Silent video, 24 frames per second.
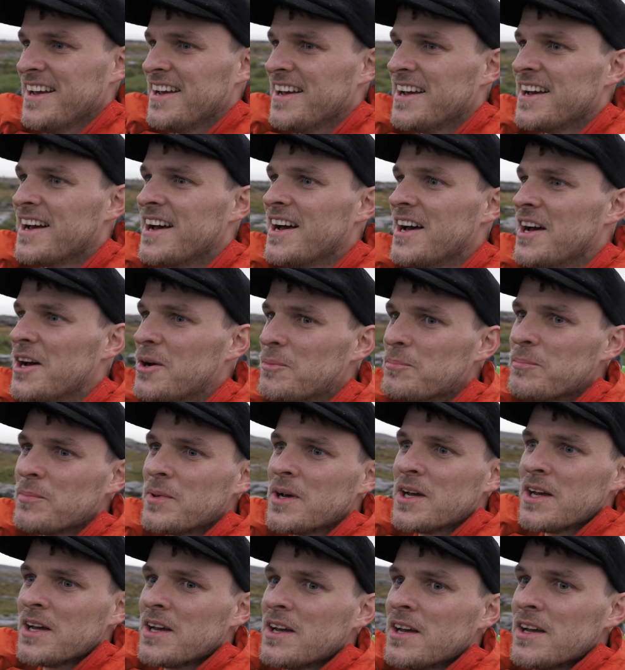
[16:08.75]

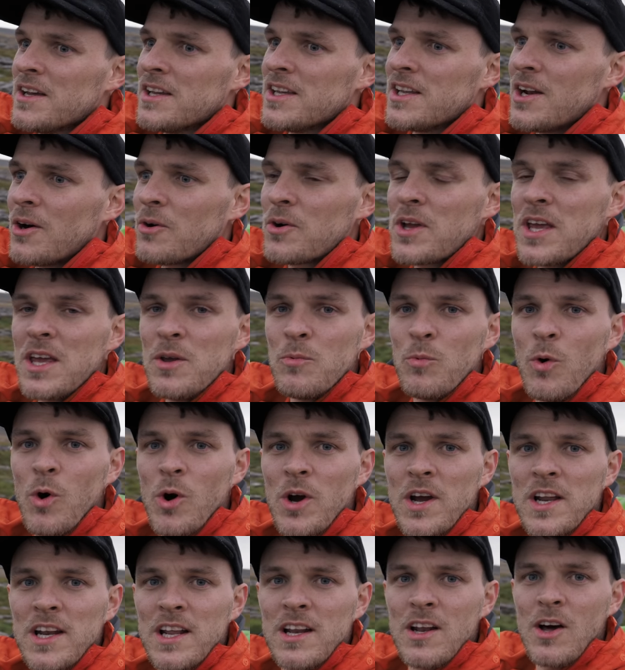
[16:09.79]
you know, keep
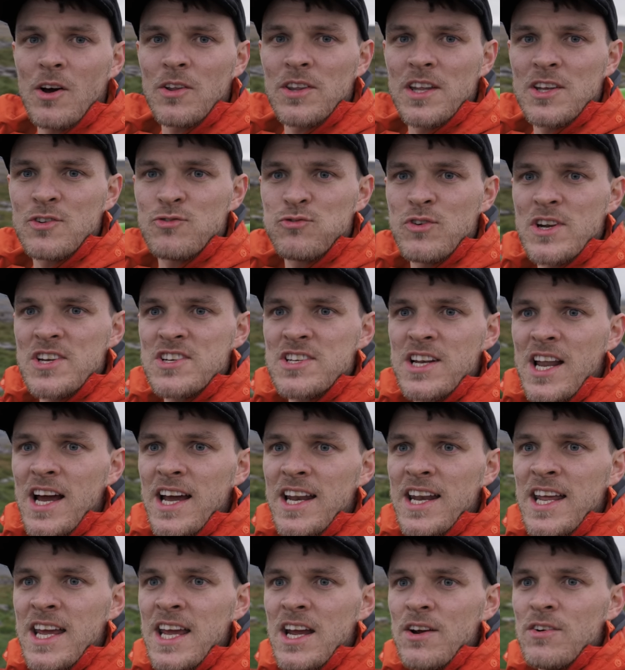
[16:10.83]
walking along this ridge
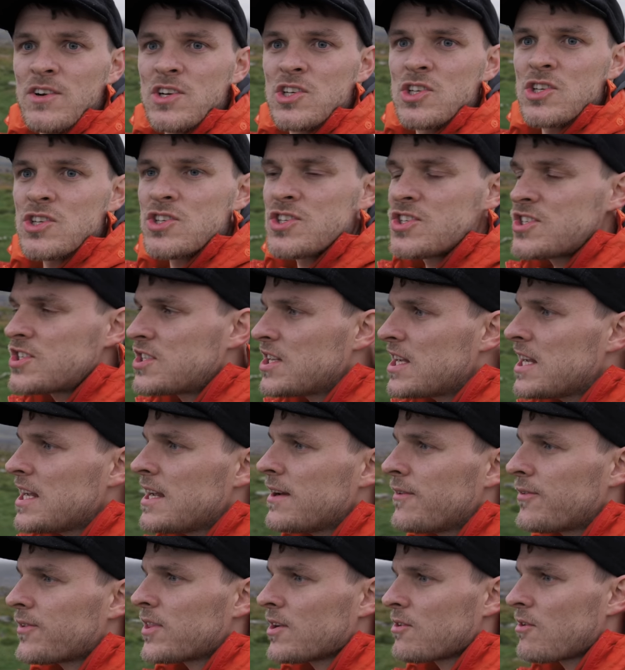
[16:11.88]
line here and just see
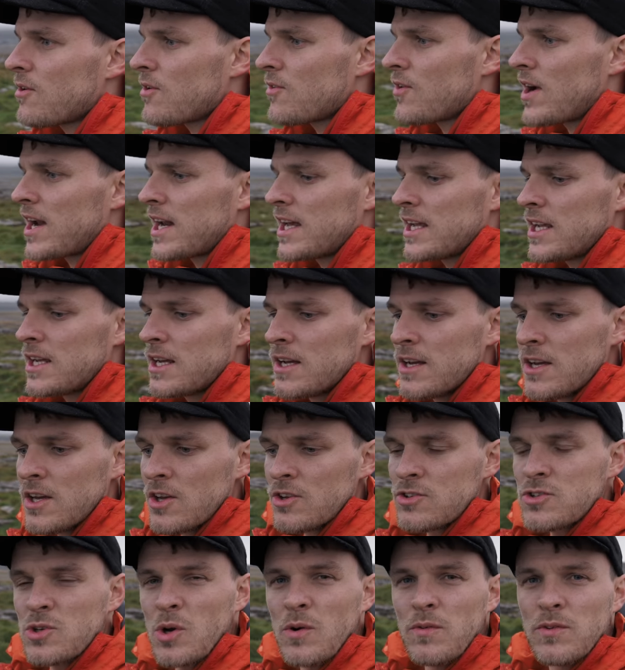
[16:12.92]
if there are any
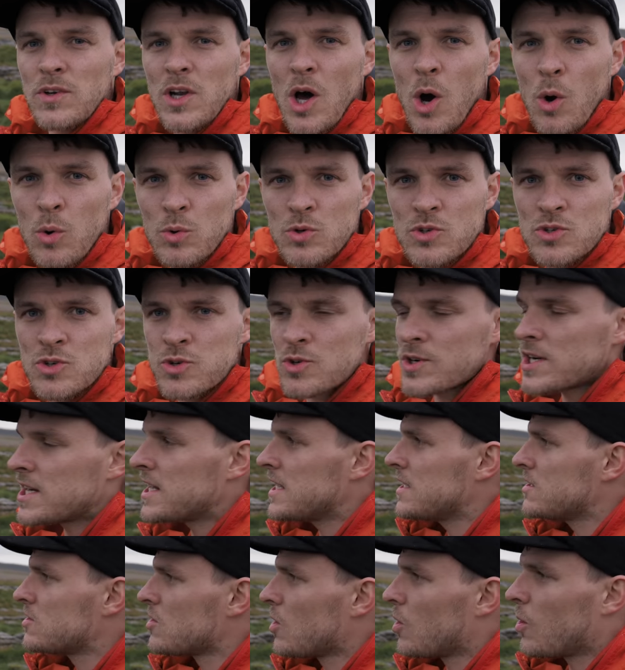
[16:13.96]
sort of lone
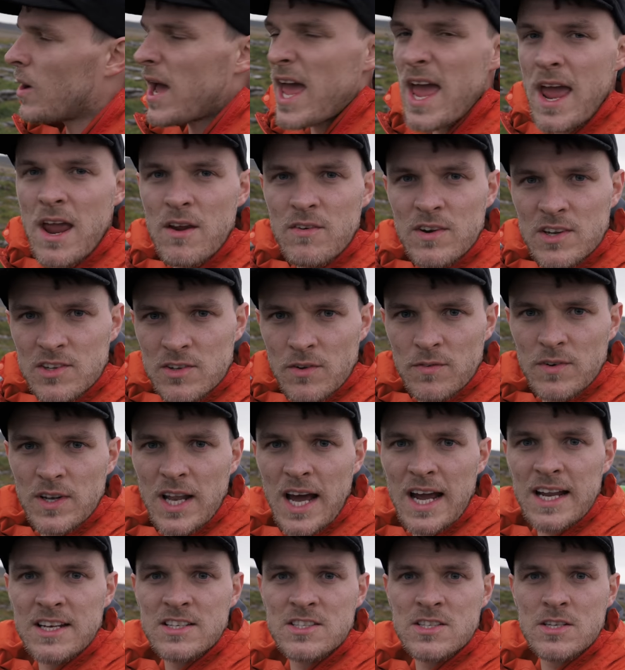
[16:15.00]
trees or areas of
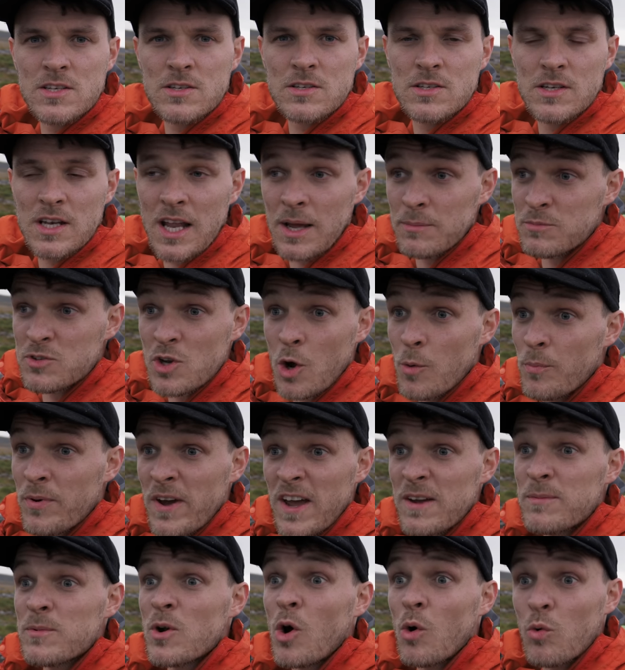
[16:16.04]
limestone
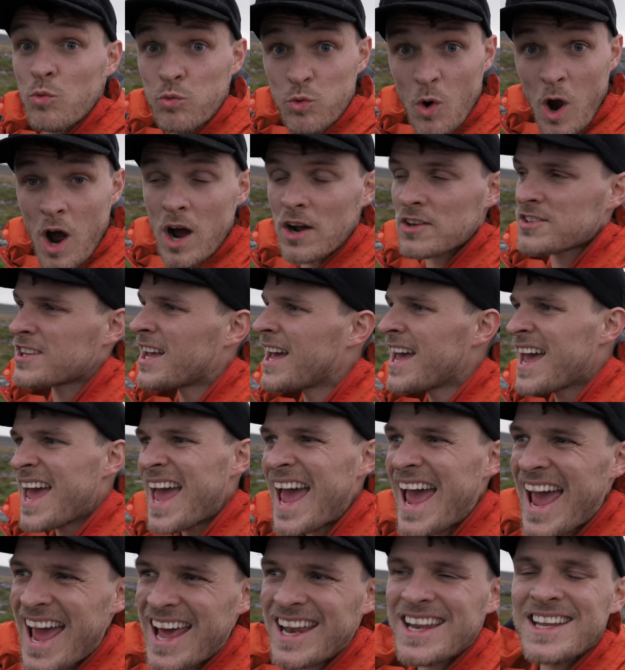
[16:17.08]
pavement or rocks,
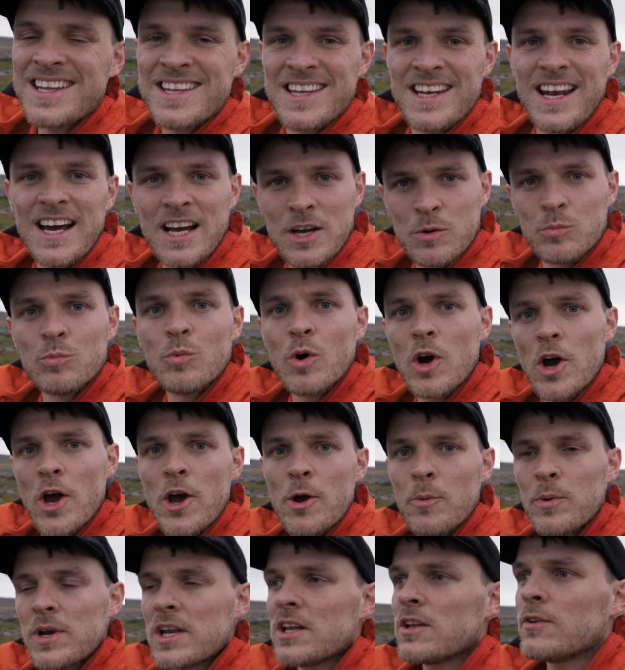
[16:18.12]
anything I can work
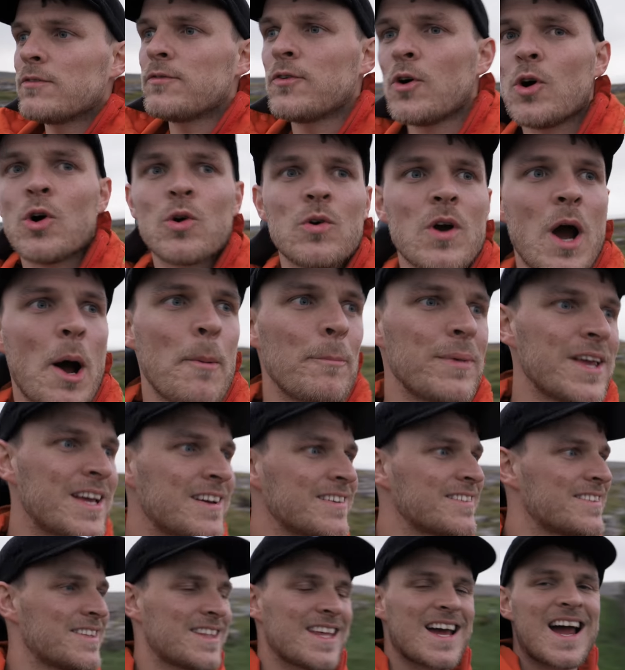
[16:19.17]
with in the foreground,
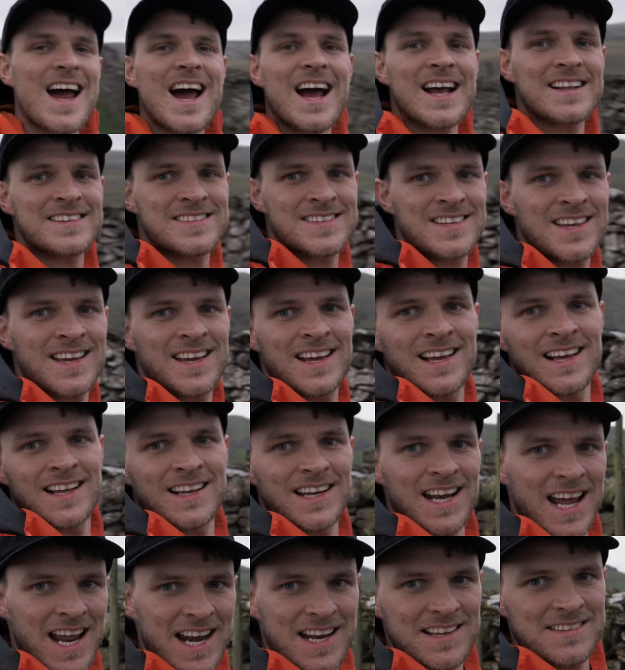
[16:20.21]
because that,
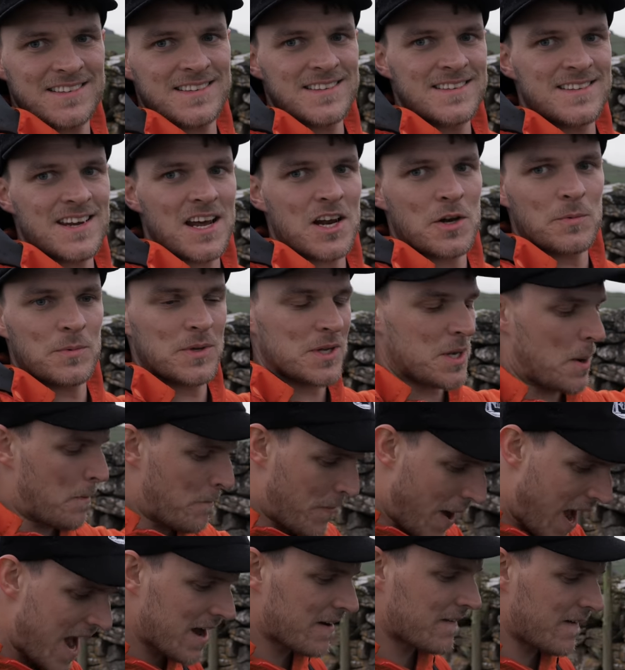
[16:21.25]
ladies and gentlemen, the
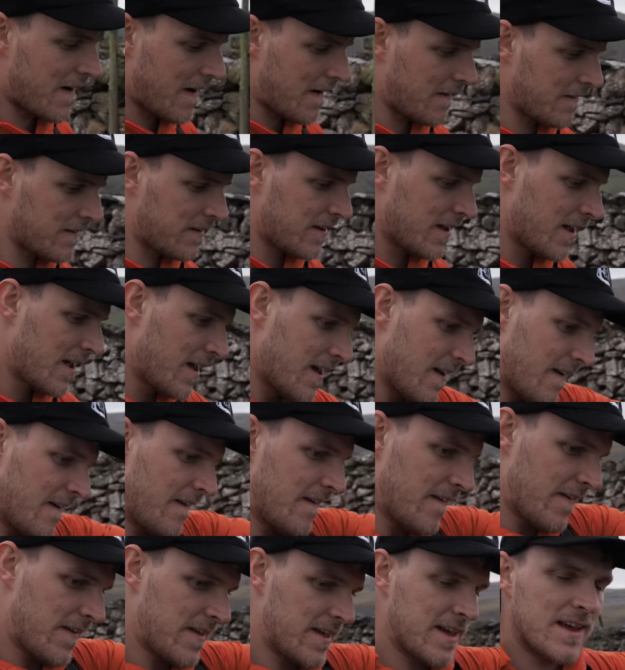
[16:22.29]
background
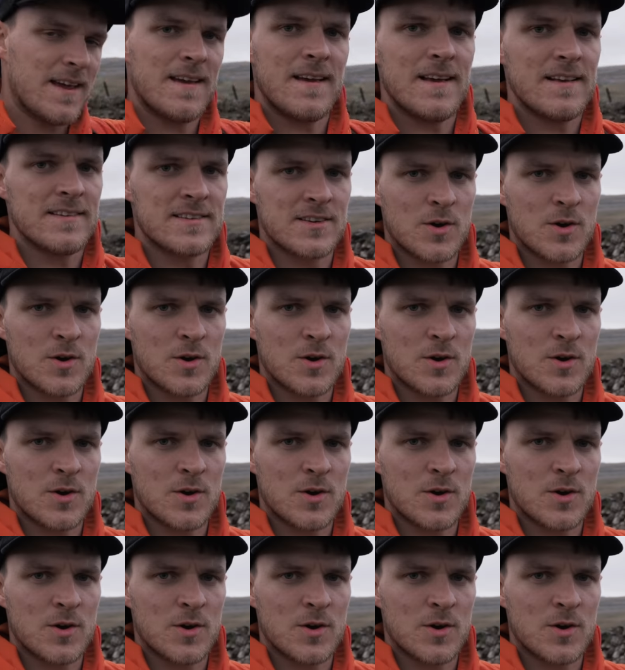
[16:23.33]
is